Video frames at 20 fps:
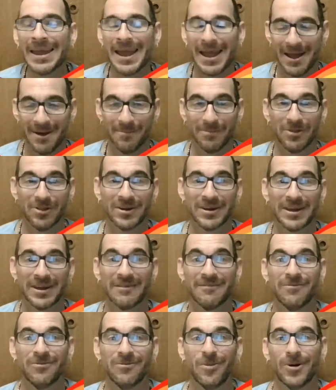am looking
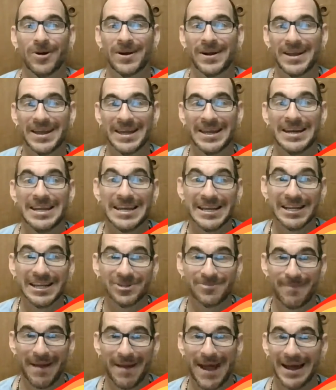for in
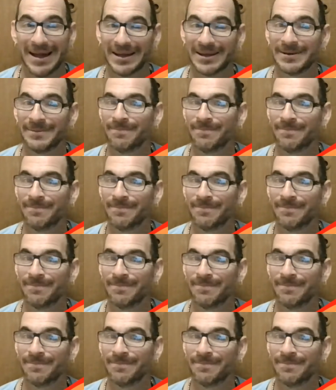each bag.